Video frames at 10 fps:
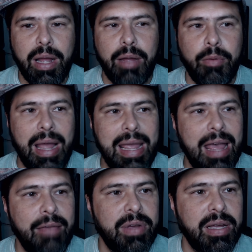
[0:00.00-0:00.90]
have
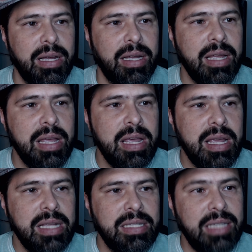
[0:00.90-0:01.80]
a
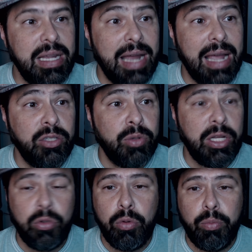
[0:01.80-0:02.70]

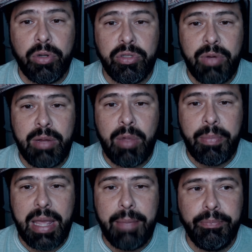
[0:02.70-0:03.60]
C922 Pro String
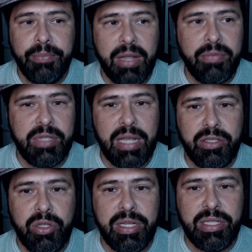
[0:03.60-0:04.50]
webcam, as you
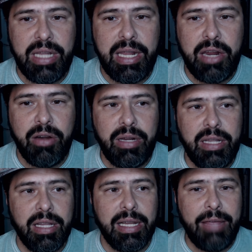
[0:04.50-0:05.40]
can see here in the
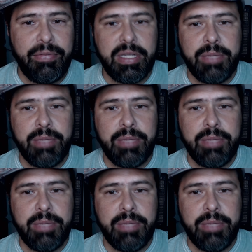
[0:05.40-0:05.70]
left.